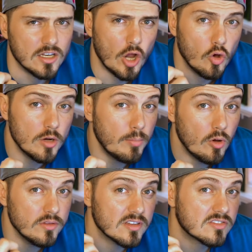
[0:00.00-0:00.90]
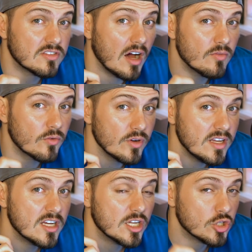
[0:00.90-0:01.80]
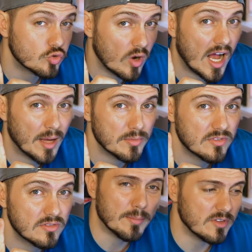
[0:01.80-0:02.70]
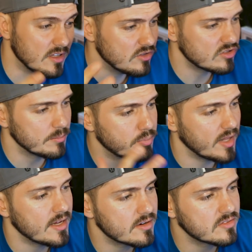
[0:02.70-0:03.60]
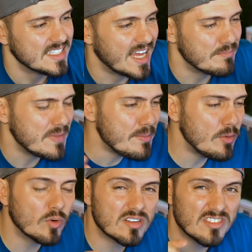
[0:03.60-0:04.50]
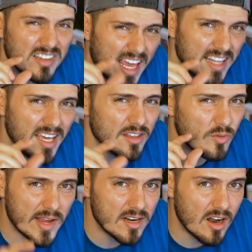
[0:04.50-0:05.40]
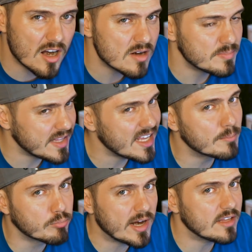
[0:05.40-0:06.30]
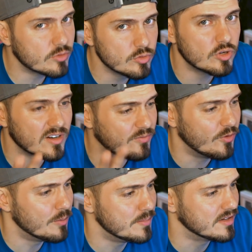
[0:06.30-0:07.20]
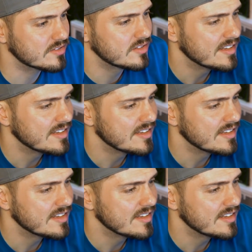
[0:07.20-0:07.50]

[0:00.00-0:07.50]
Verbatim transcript: Notable discovery drops, and these are some players that maybe were slightly on the radar, but they had a breakthrough during foot miss.